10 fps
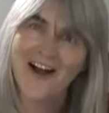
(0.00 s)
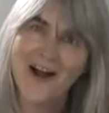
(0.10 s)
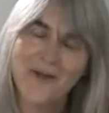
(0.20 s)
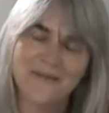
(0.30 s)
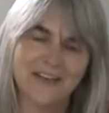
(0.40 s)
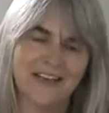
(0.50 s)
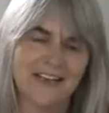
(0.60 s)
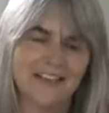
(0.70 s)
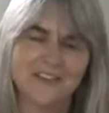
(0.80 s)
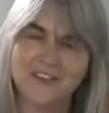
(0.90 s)

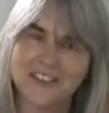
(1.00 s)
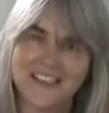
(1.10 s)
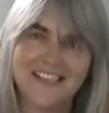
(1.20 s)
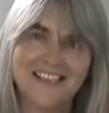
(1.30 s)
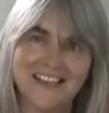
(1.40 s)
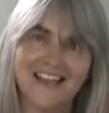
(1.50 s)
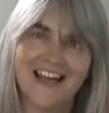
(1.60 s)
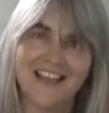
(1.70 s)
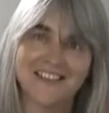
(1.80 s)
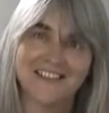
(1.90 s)
hopefully, as long as this thing
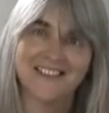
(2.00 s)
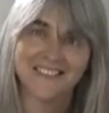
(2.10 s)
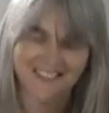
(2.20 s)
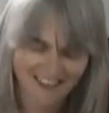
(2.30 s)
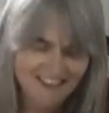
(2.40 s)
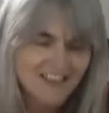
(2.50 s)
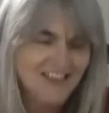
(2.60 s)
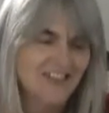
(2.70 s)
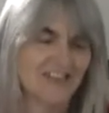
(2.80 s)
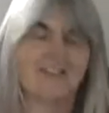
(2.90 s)
hasn't
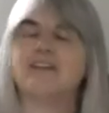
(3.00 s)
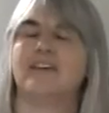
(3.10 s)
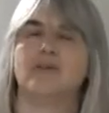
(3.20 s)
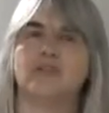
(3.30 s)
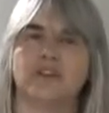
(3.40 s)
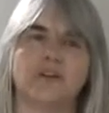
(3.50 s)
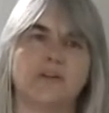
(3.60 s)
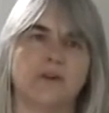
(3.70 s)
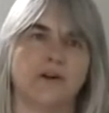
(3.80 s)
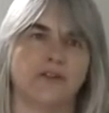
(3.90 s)
dented your sewing
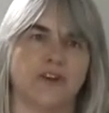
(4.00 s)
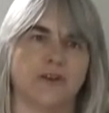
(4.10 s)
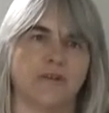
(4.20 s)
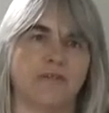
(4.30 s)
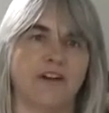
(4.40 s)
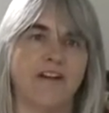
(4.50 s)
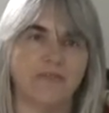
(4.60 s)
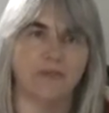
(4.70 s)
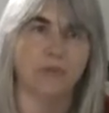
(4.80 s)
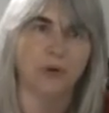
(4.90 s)
mojo
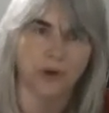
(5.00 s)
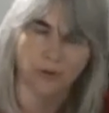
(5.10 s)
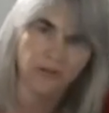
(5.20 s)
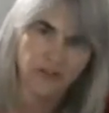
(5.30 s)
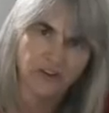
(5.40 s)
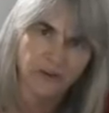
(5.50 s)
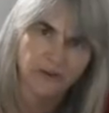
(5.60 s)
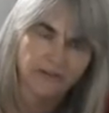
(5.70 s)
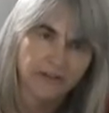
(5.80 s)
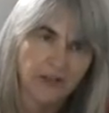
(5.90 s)
forever and put you off
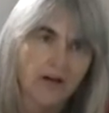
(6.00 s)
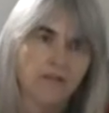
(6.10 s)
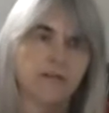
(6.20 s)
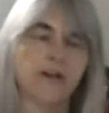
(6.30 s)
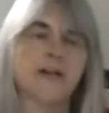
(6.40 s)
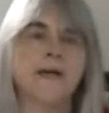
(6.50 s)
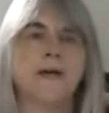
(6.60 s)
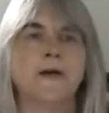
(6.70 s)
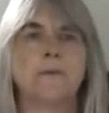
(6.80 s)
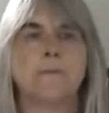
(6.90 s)
sewing for life,
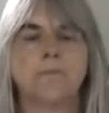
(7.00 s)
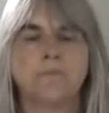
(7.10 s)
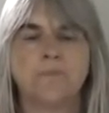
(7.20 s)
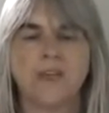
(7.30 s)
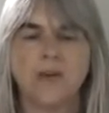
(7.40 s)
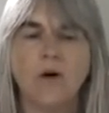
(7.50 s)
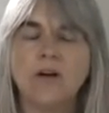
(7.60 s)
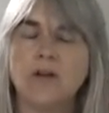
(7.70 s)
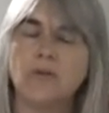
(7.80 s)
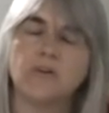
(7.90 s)
you are
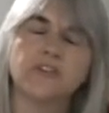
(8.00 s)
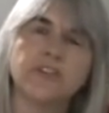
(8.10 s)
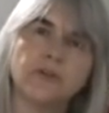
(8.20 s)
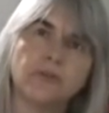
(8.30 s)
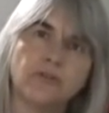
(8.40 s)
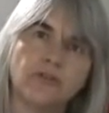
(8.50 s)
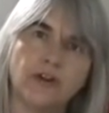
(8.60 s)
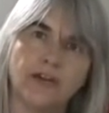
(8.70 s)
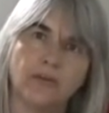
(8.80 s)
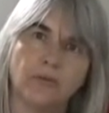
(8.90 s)
going to want to
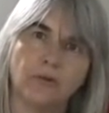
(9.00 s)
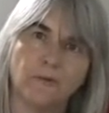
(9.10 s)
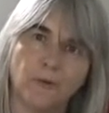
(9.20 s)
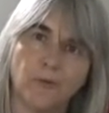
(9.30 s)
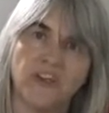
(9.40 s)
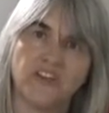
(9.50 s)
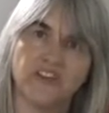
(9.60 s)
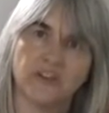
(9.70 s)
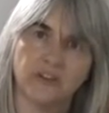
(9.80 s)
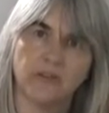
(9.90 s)
trade up from
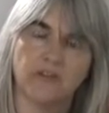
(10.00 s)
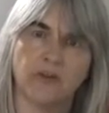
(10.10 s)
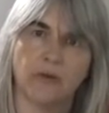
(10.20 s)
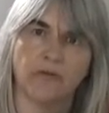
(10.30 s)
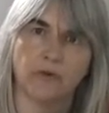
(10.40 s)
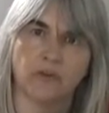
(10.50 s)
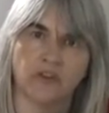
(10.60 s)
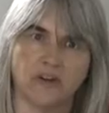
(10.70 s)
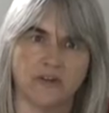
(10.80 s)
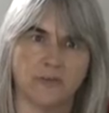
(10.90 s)
this to a
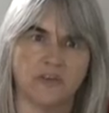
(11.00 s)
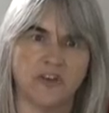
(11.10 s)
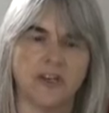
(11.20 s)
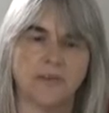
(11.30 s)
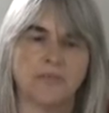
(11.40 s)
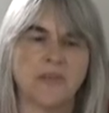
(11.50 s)
full-size machine,